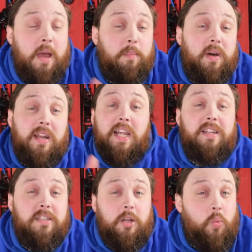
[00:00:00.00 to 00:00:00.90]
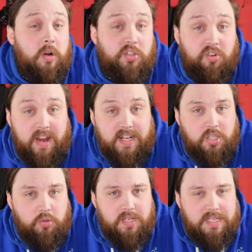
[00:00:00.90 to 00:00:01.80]
But let us know what attracts
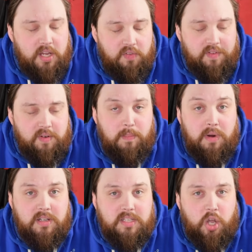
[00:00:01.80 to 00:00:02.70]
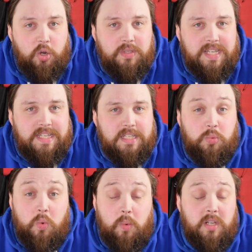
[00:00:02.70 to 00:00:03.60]
you to different mask coatings,
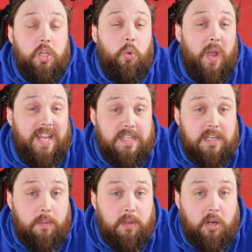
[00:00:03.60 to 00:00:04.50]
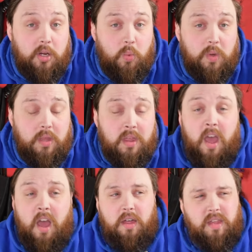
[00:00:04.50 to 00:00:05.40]
what one you ended up going with.
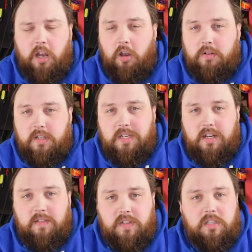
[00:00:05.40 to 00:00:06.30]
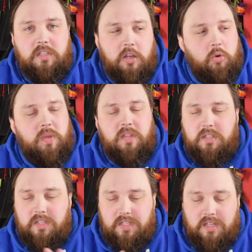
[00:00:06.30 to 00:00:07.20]
I think a lot of divers just go with
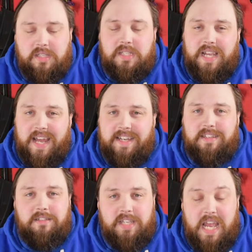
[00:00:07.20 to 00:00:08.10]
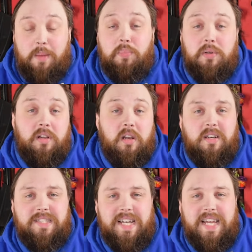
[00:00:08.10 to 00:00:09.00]
just a standard tempered
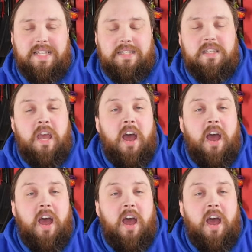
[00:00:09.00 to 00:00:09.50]
glass lens,